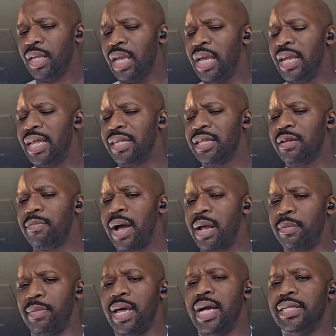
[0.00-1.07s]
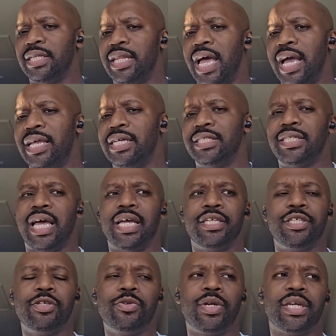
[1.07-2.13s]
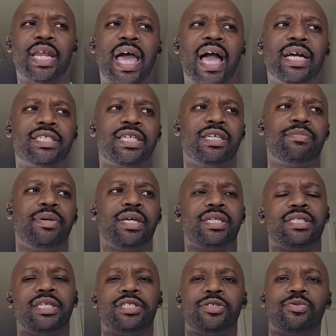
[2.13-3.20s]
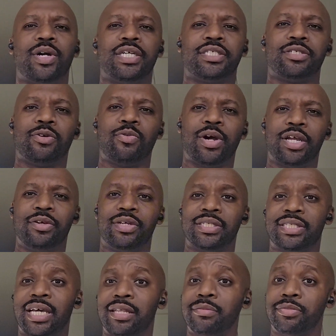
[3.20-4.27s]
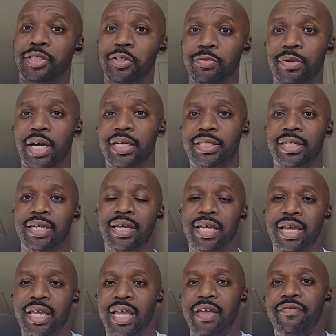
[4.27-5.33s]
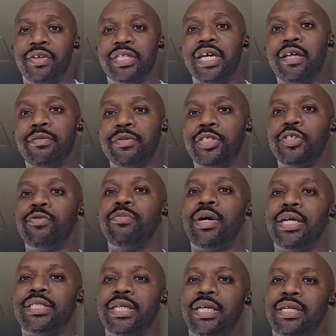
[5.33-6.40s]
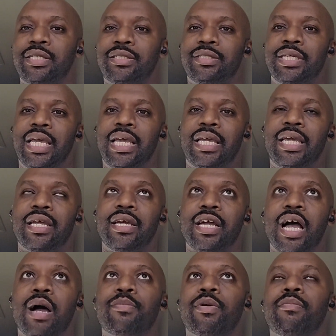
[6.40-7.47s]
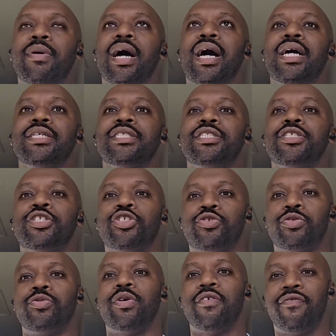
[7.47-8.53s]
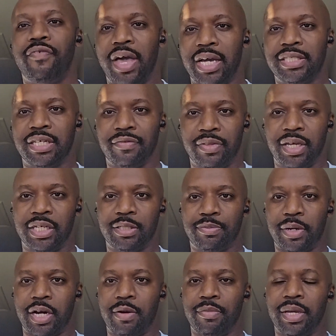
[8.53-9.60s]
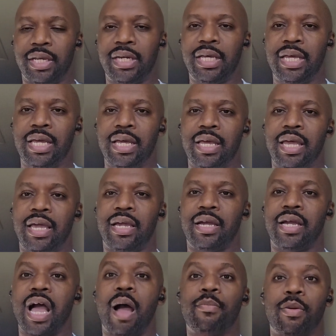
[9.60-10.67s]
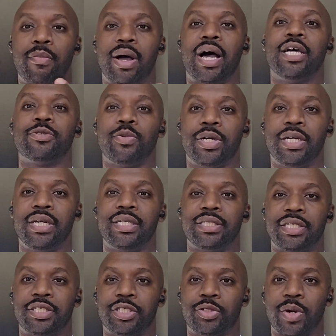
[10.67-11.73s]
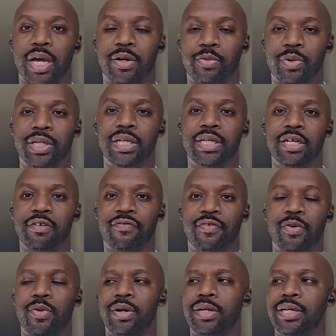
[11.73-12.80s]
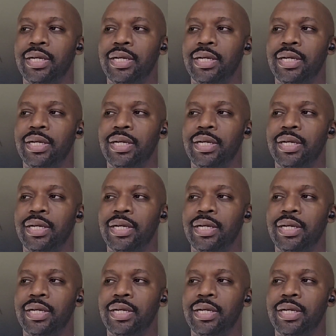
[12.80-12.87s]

And I think the bottom line to that is that you can actually be in a situation where you can tell them too much. If you tell them too much, it can compromise the true effects of the experiment. It can compromise what it is that you're trying to really look for.